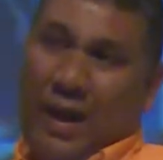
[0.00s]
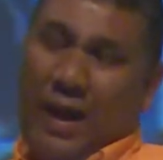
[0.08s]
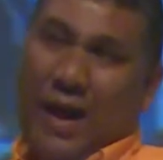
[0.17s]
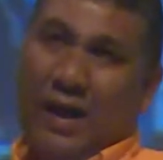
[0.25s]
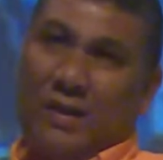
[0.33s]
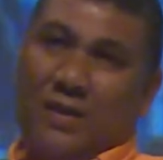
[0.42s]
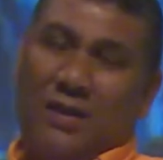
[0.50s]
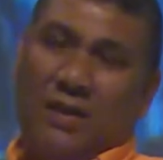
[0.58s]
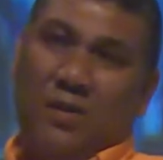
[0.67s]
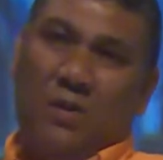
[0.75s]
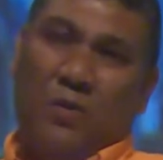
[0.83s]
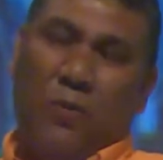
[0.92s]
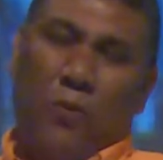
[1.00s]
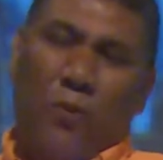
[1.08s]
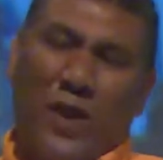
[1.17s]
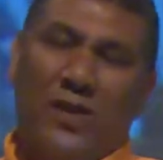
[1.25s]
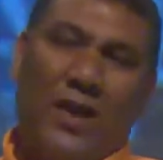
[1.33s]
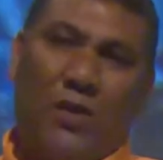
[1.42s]
And
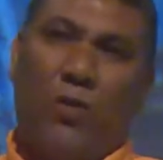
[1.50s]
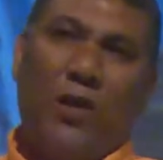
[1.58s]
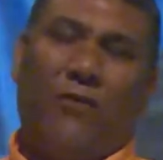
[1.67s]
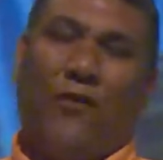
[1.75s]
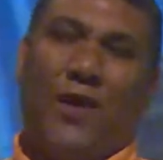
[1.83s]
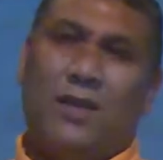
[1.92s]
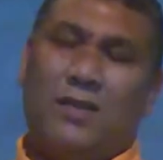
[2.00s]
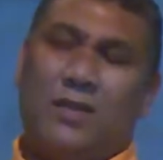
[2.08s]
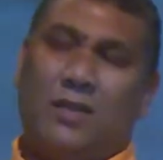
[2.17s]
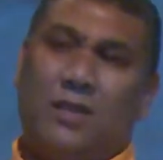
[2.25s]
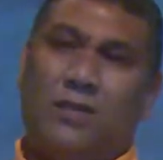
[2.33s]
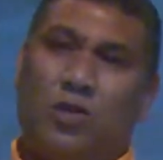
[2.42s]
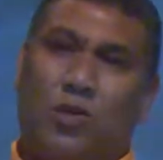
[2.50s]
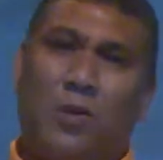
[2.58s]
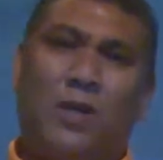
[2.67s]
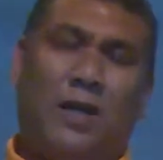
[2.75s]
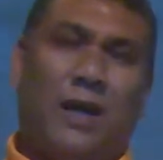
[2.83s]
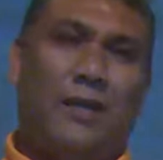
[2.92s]
once I qualified as a
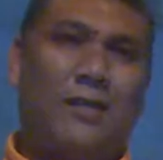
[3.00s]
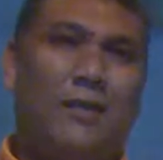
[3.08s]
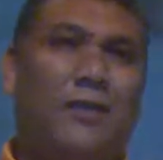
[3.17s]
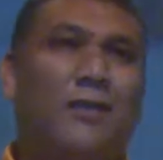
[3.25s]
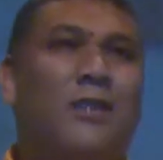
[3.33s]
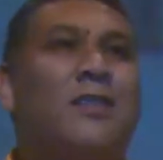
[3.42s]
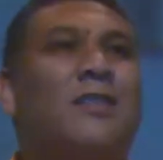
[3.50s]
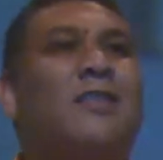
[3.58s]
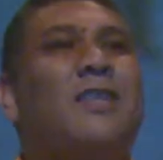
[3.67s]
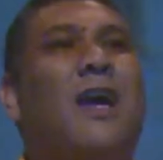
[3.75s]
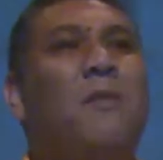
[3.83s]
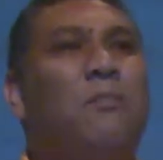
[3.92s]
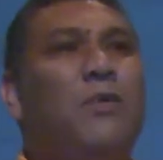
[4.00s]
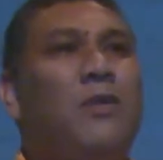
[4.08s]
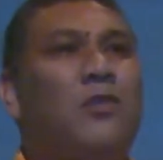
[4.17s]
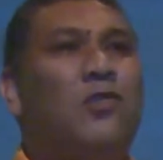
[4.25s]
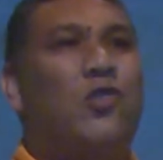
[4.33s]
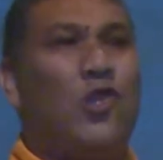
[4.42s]
tour guide, the type of
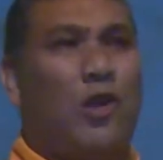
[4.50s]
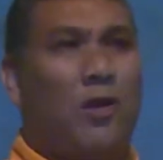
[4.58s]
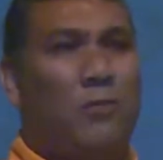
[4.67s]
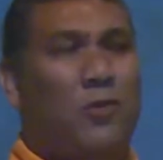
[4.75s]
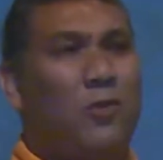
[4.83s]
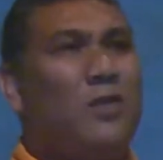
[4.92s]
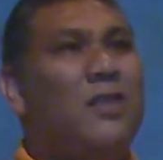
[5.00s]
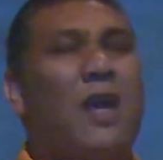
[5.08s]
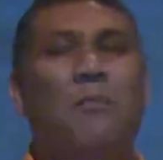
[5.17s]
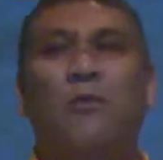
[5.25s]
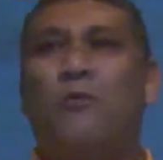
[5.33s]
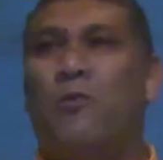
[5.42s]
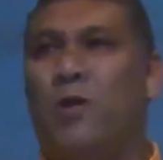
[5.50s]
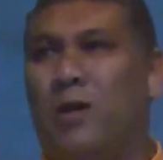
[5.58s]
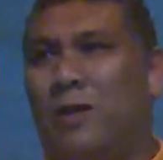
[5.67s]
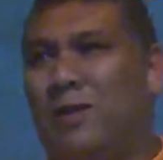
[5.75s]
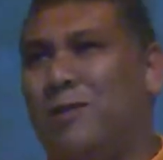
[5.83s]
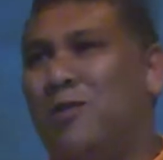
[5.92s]
jobs or the type of
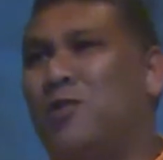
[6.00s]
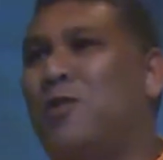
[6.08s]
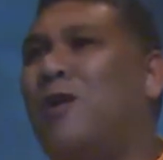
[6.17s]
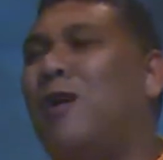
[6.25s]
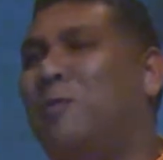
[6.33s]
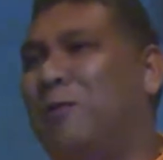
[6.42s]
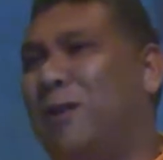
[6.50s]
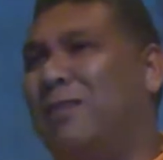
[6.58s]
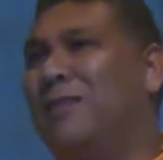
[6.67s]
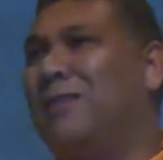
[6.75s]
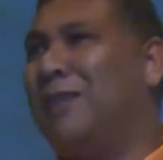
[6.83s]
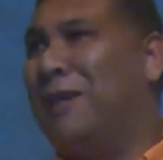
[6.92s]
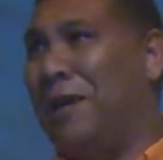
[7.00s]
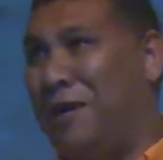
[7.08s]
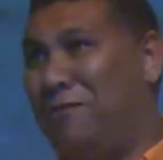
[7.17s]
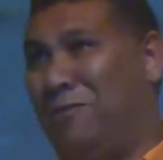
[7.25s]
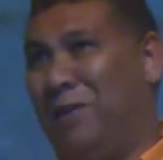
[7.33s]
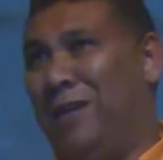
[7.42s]
work tour operators
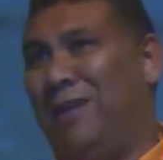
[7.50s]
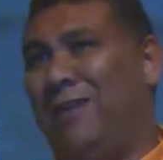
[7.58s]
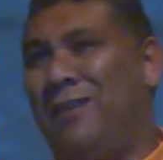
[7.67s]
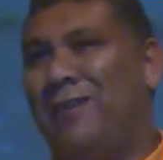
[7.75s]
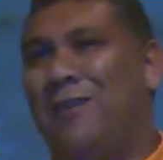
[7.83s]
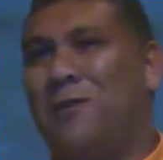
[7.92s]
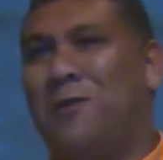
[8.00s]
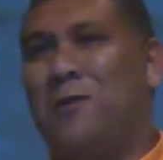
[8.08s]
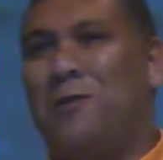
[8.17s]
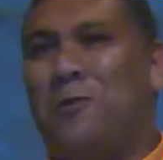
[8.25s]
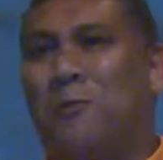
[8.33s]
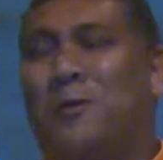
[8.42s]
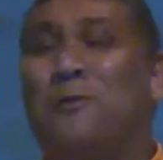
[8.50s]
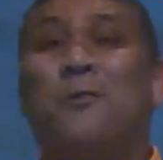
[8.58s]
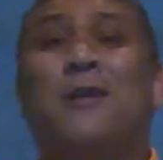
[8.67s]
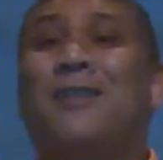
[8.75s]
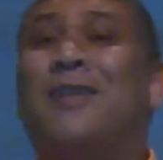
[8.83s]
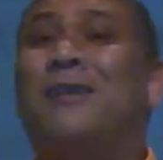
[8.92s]
gave me was the
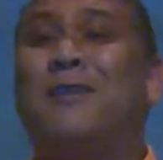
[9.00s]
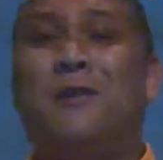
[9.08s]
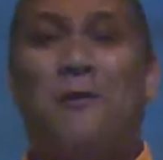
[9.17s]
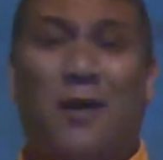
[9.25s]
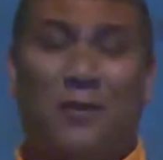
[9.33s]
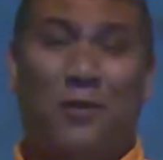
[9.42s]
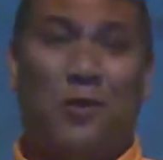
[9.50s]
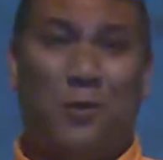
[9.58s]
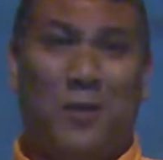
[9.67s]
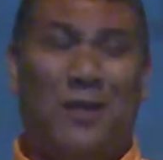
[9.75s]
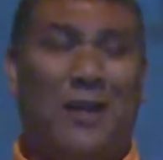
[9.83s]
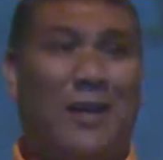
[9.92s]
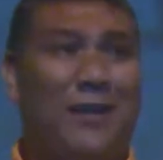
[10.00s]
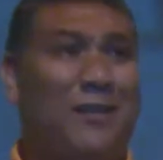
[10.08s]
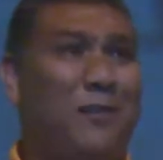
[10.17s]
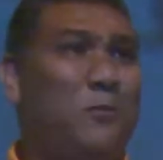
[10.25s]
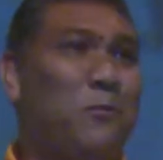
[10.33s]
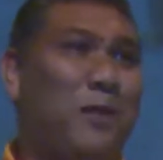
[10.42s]
work that no other tour guide
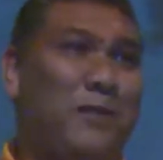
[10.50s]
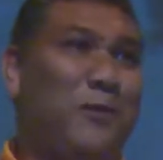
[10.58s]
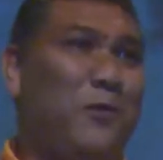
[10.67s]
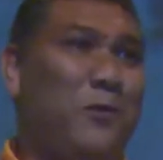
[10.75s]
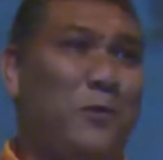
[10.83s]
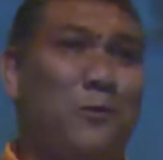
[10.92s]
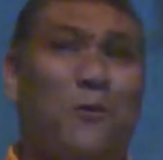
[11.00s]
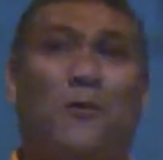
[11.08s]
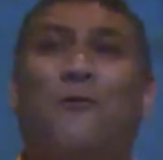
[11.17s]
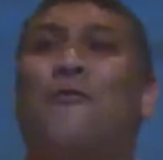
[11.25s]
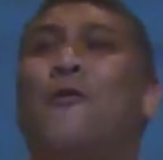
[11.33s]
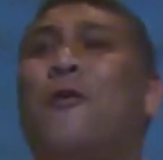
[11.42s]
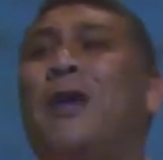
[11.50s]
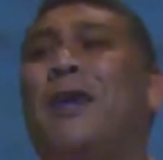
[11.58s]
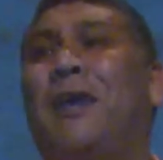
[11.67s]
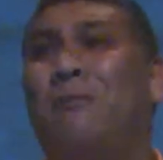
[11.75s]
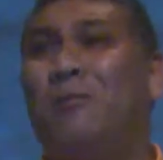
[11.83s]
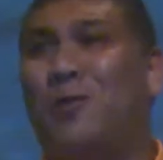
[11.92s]
wanted to do. The 4
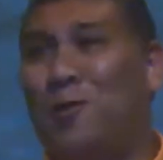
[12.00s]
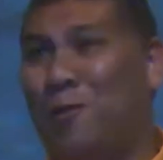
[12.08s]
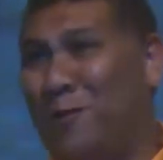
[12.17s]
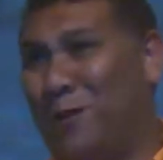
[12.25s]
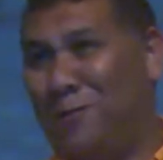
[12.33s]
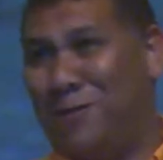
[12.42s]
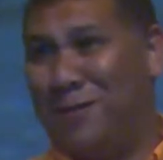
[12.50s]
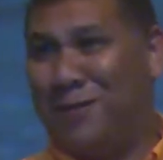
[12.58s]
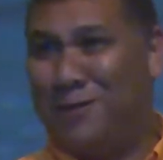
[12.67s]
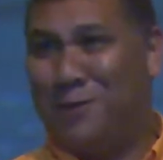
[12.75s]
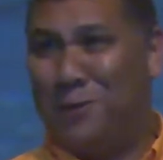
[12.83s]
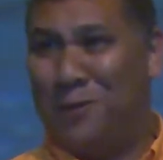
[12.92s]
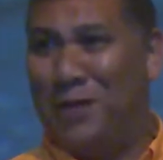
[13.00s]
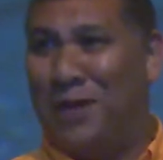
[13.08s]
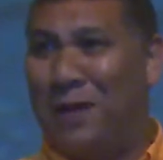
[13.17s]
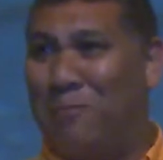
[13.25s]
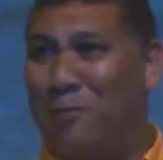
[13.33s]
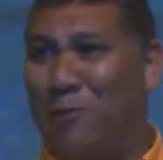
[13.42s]
a.m. transfers to the
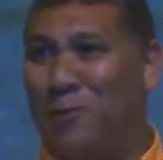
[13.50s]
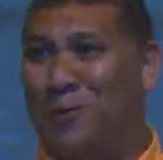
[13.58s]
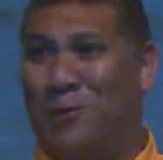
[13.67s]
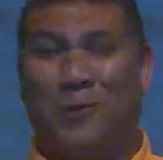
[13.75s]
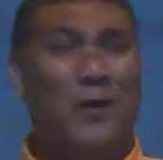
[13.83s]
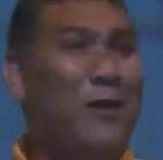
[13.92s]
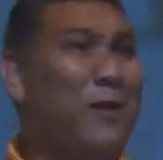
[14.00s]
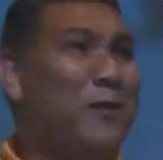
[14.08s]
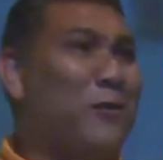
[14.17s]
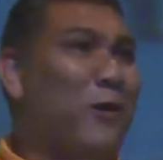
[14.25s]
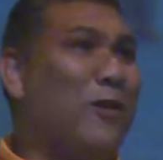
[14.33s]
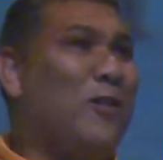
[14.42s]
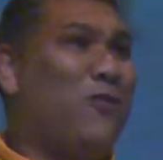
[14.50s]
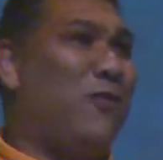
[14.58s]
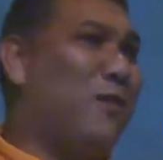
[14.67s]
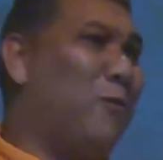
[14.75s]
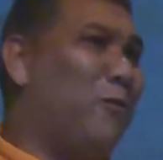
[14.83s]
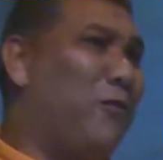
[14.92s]
airport or
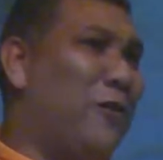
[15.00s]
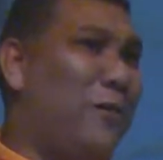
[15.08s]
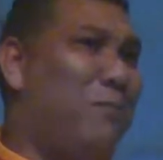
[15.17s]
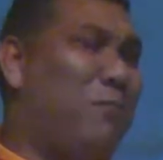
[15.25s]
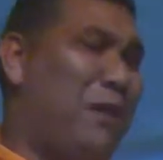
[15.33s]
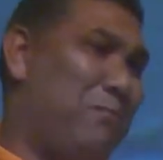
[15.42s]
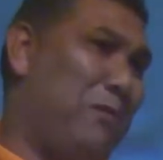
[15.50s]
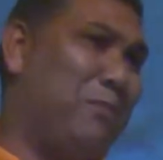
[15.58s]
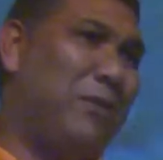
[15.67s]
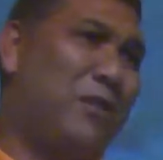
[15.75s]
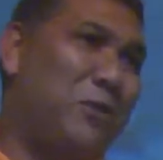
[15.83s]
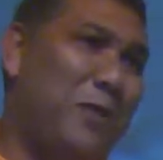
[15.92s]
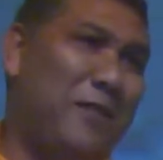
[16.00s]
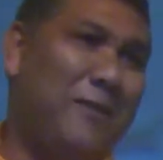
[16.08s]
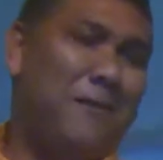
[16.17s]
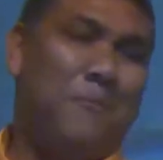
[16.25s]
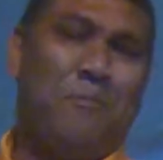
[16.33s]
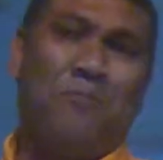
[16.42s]
transferring people between
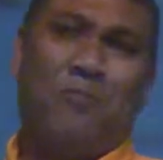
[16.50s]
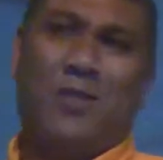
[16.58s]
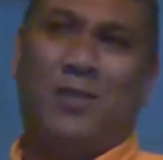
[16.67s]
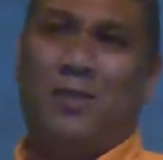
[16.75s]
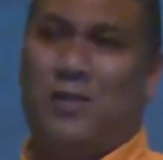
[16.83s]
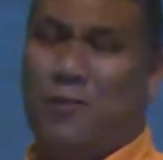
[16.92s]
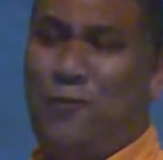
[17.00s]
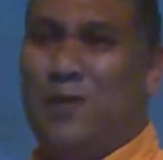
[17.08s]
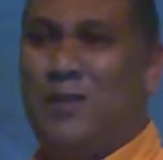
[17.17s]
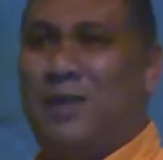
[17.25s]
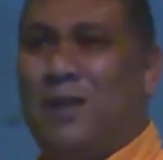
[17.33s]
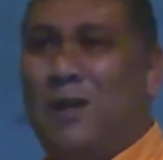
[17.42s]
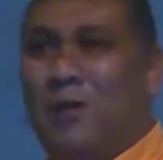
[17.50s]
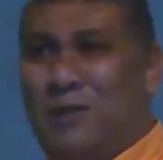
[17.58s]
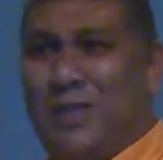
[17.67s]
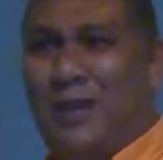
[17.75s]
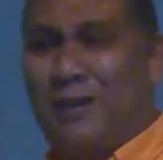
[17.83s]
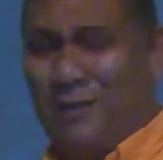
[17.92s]
the different
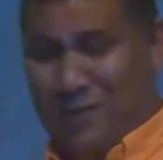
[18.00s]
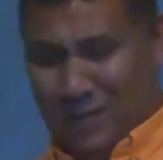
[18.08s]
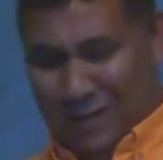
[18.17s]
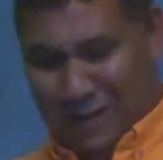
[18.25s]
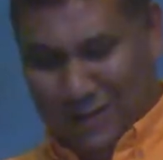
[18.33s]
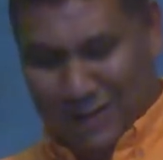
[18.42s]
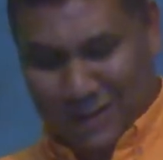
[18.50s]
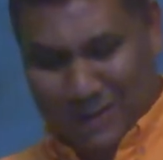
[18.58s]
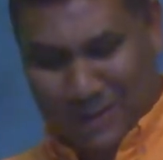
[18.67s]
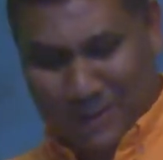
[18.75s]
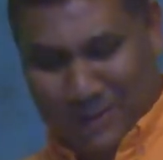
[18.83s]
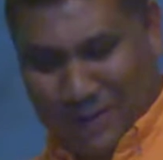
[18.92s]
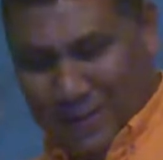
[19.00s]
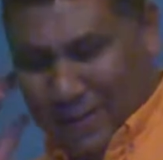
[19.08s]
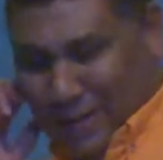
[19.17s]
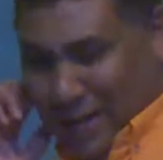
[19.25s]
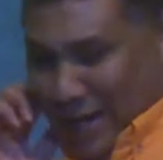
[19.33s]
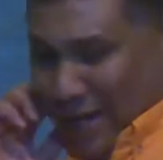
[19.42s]
hotels.
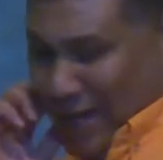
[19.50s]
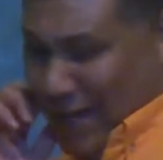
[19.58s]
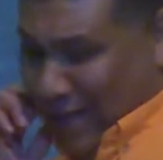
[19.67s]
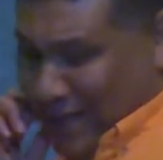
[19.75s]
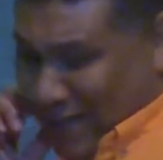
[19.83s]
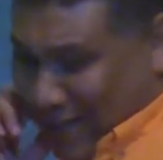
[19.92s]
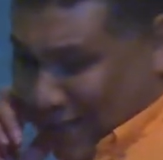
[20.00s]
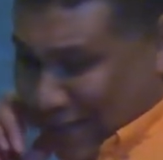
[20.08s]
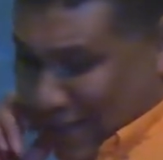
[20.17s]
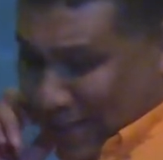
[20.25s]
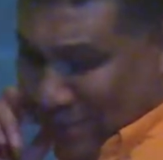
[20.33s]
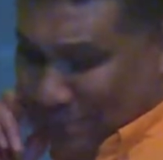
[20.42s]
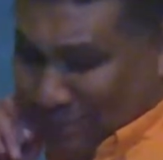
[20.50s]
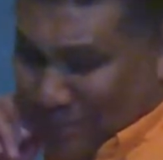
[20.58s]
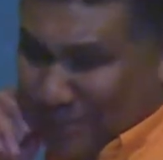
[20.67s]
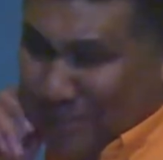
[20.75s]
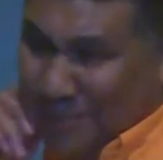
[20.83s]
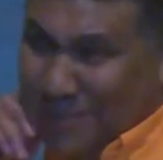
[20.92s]
And
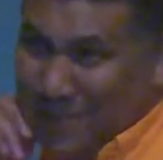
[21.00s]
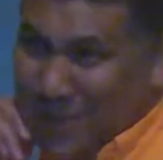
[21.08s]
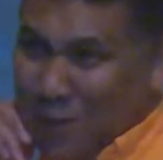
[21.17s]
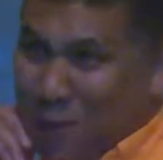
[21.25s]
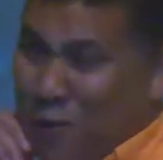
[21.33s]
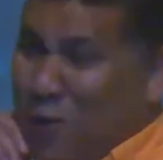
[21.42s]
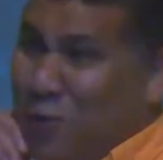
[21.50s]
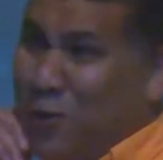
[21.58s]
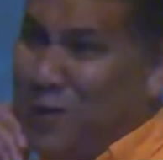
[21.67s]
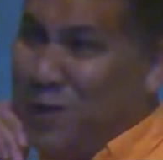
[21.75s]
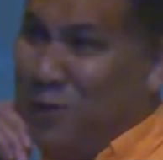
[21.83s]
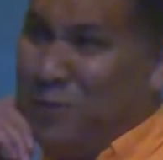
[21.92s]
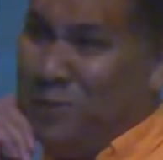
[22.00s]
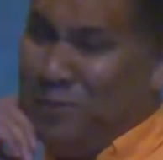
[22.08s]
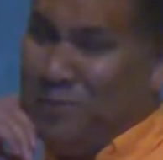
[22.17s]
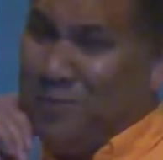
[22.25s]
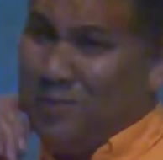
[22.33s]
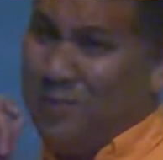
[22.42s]
of course, though,
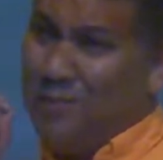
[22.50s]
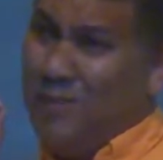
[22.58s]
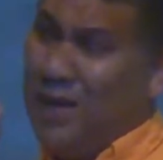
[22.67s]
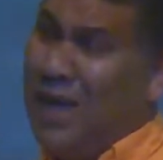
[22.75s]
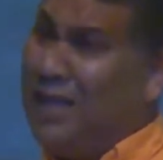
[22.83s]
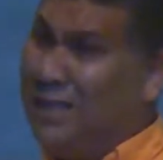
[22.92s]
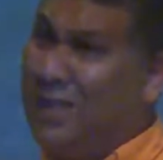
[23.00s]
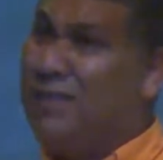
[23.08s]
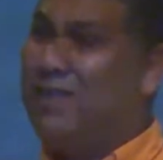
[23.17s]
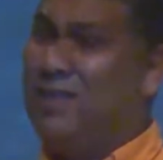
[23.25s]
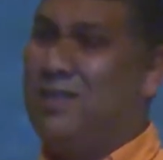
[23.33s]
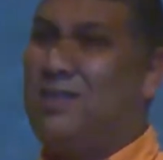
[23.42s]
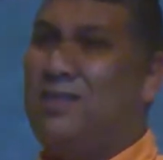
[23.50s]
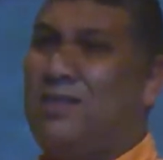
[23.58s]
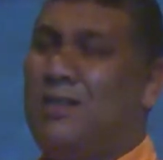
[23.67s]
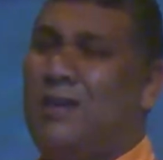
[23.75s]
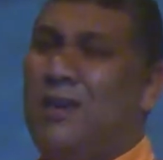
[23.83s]
I did this.